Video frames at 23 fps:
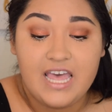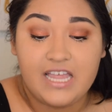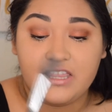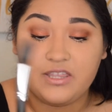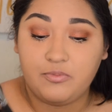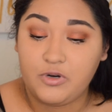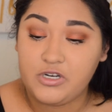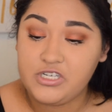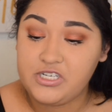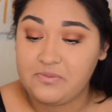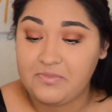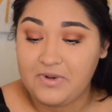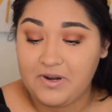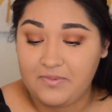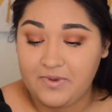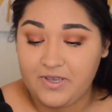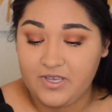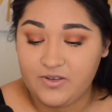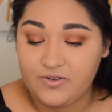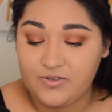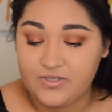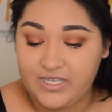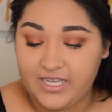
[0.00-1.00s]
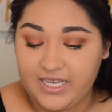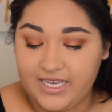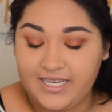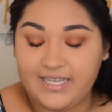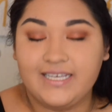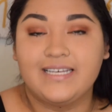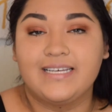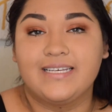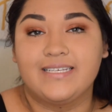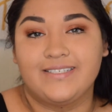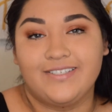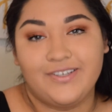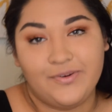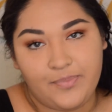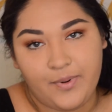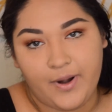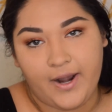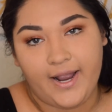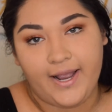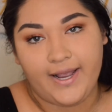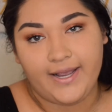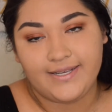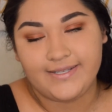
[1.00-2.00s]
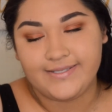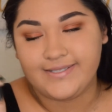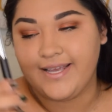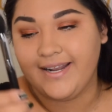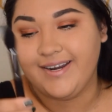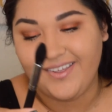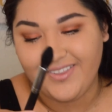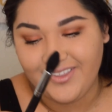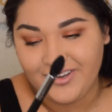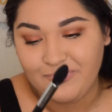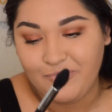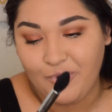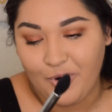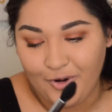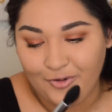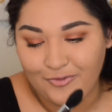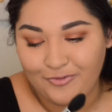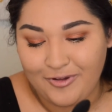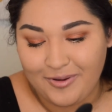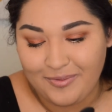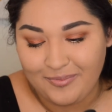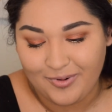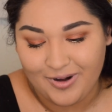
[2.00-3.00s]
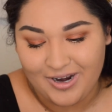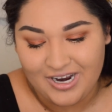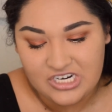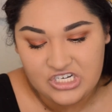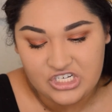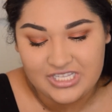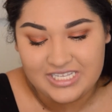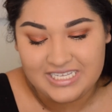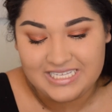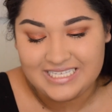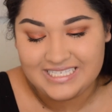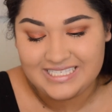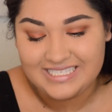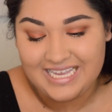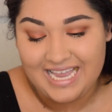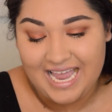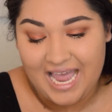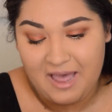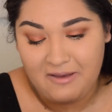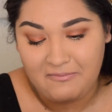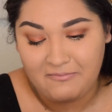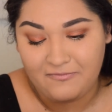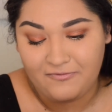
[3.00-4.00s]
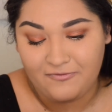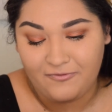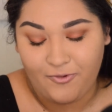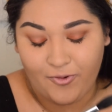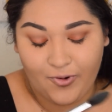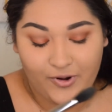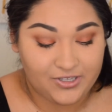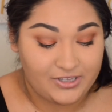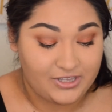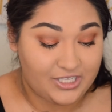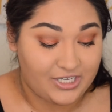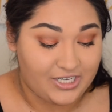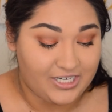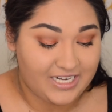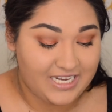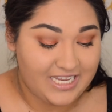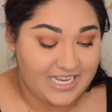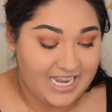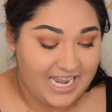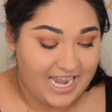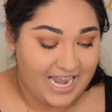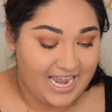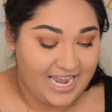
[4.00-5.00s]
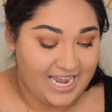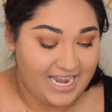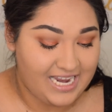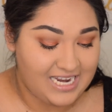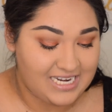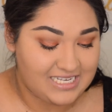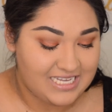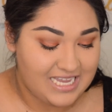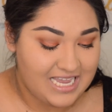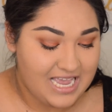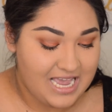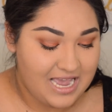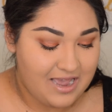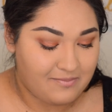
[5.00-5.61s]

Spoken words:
The brush I'm going to be using, surprise, another Morphe brush. This is the M438.